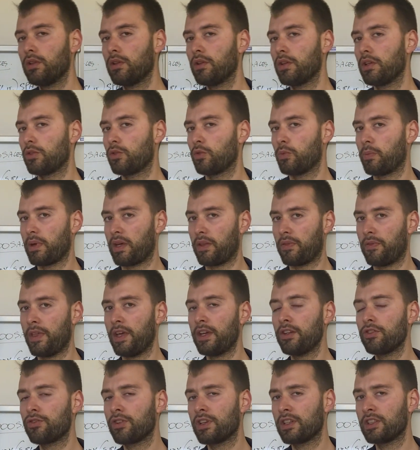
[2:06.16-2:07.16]
you need to pay
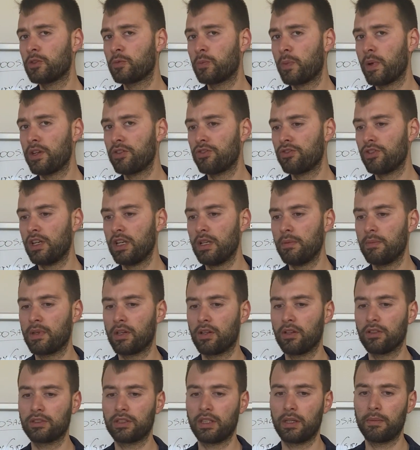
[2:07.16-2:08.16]
attention, especially
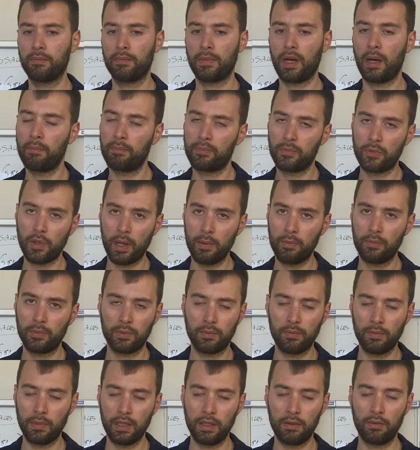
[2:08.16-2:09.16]
because I'm
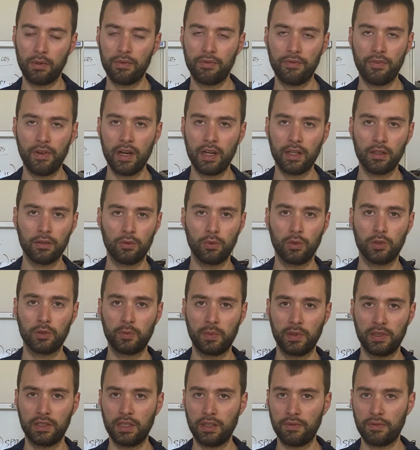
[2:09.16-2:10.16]
referring to a
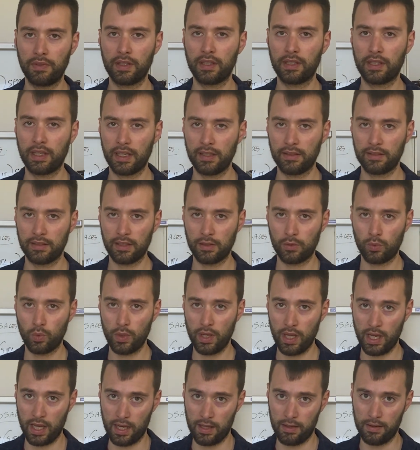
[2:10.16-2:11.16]
specific case that we
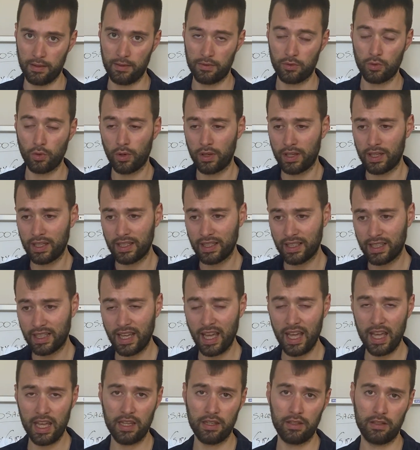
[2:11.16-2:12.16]
had. So in
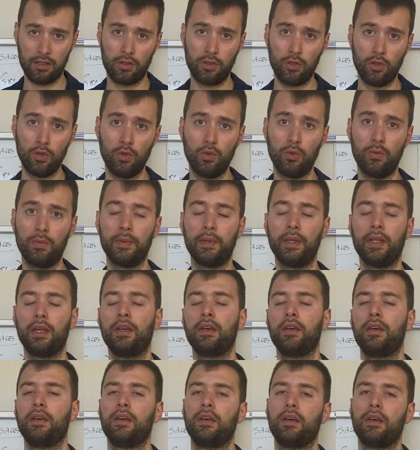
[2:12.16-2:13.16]
case you
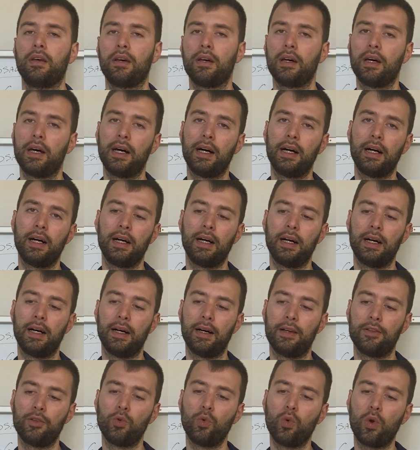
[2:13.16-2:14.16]

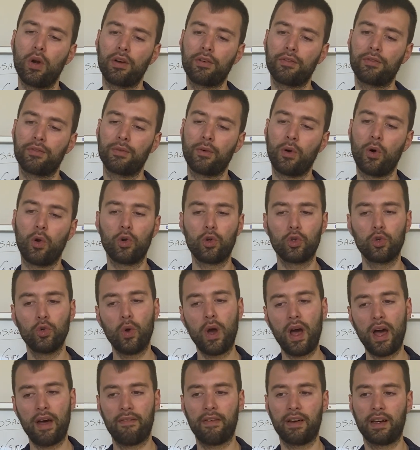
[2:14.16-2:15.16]
work or you
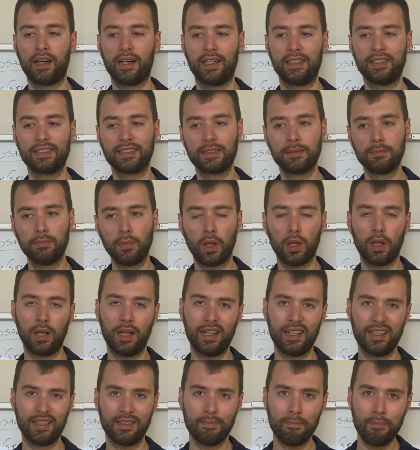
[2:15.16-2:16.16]
have
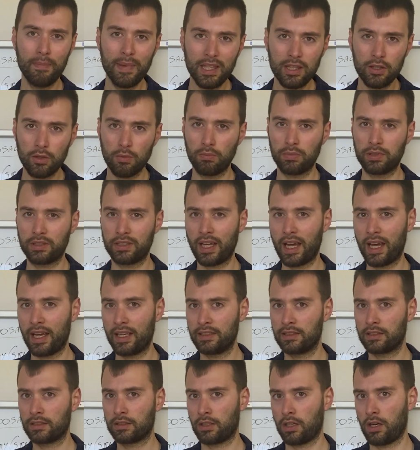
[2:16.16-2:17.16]
a
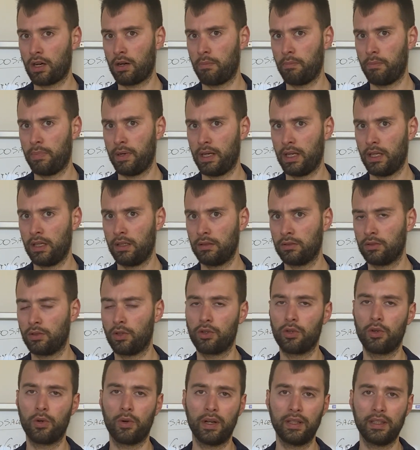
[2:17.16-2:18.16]
medium-sized company, so
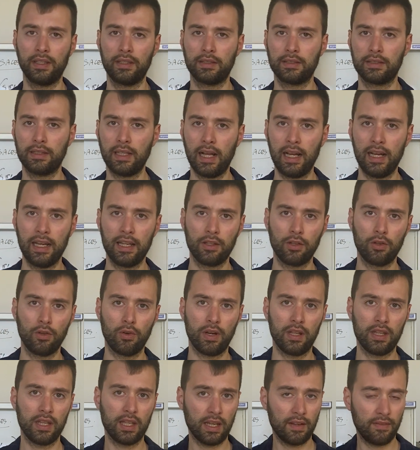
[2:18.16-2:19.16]
you're already selling, you
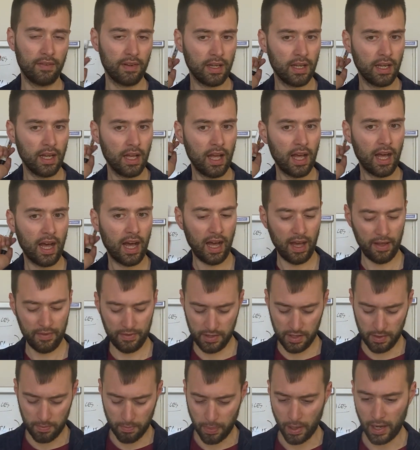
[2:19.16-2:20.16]
already have a
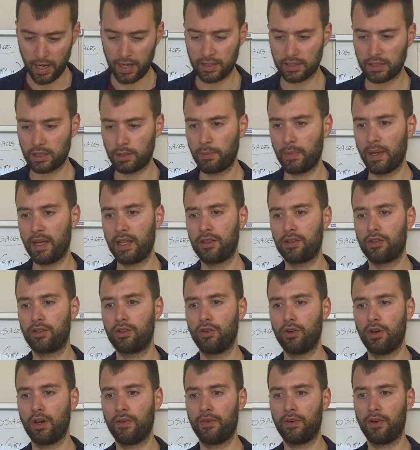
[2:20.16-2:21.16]
department, you
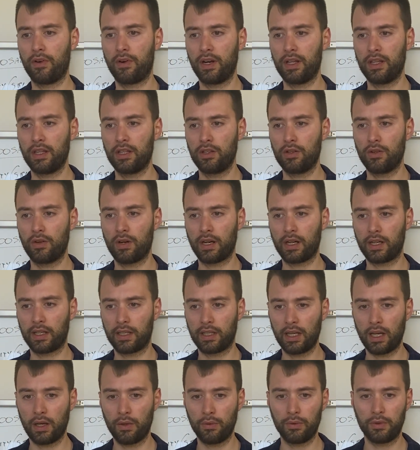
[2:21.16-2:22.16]
have already your
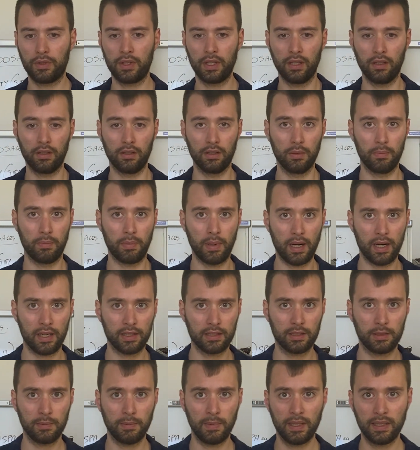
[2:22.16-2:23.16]
accounting
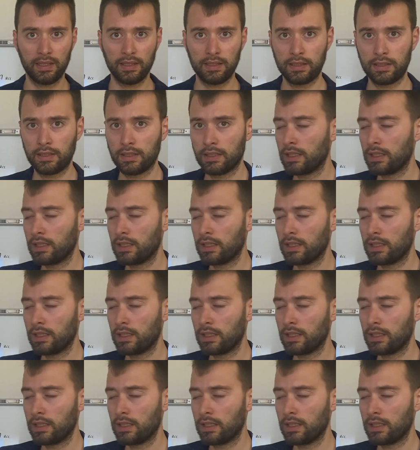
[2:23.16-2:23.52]
department,